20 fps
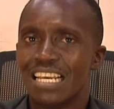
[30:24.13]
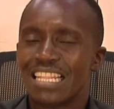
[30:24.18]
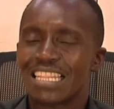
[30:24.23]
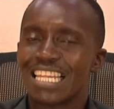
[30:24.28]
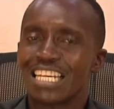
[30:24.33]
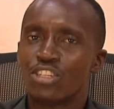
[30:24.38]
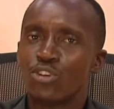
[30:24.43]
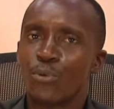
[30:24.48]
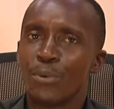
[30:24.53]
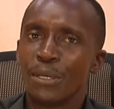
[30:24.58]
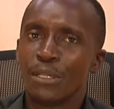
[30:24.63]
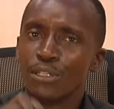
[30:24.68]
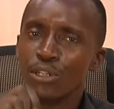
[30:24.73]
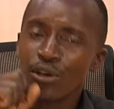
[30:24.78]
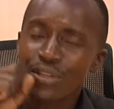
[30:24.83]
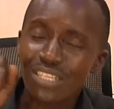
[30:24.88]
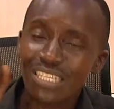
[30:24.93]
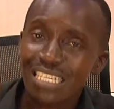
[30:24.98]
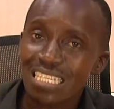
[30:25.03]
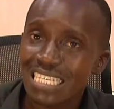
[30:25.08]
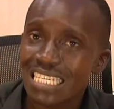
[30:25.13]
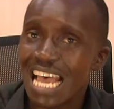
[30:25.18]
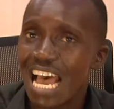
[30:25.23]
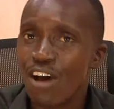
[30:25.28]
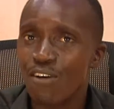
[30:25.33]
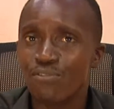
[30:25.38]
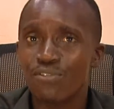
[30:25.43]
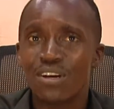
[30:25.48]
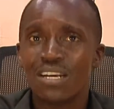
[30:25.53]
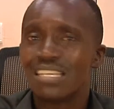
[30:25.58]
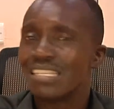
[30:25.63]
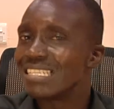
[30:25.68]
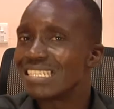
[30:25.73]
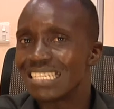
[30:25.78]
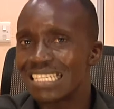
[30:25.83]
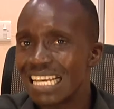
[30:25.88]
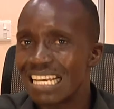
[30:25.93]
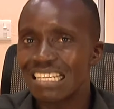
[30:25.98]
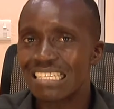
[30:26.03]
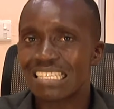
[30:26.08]
that you will not serve
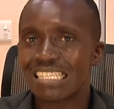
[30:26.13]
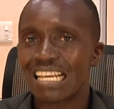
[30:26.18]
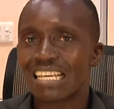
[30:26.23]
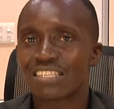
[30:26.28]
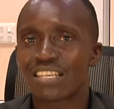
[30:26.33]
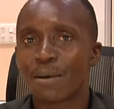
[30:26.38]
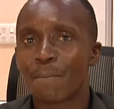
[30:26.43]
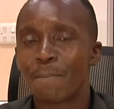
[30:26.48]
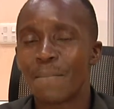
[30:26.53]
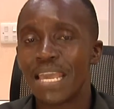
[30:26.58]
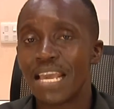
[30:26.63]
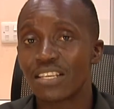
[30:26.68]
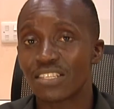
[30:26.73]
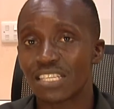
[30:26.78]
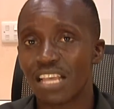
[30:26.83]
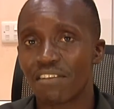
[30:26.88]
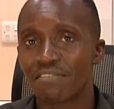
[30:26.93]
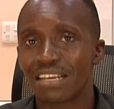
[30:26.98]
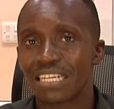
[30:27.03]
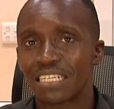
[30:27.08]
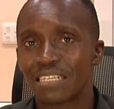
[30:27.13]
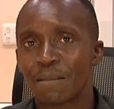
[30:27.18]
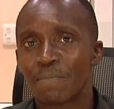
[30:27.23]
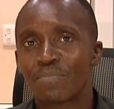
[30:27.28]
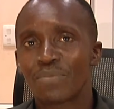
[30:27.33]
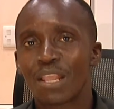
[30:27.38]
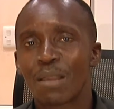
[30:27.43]
just as a mere servant,